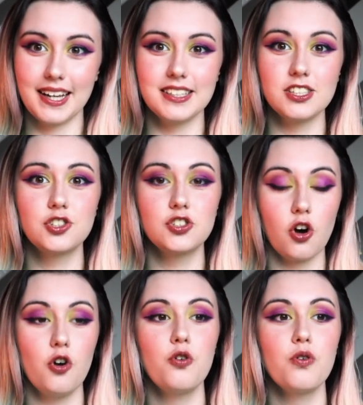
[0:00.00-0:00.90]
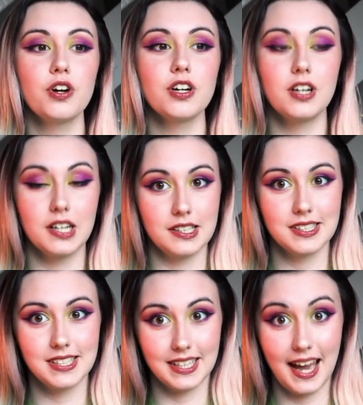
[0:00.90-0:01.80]
It is so good
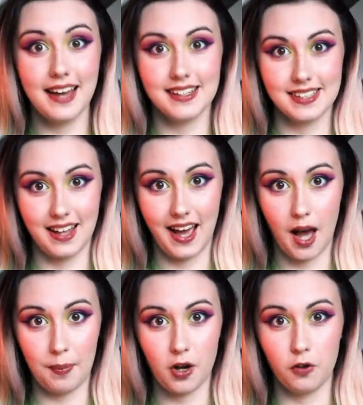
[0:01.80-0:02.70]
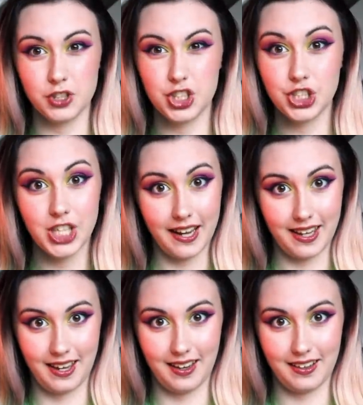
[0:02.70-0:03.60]
to get into the habit of
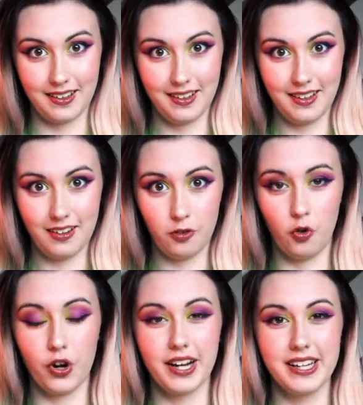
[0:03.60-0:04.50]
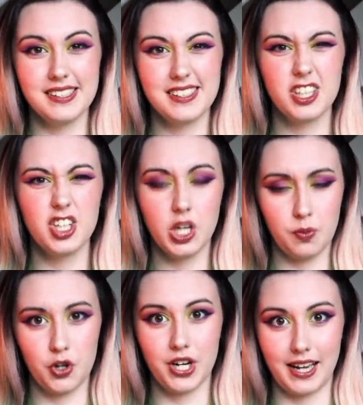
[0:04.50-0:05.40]
checking or at least
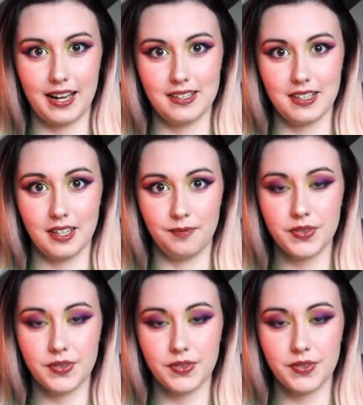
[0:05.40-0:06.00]
communicating.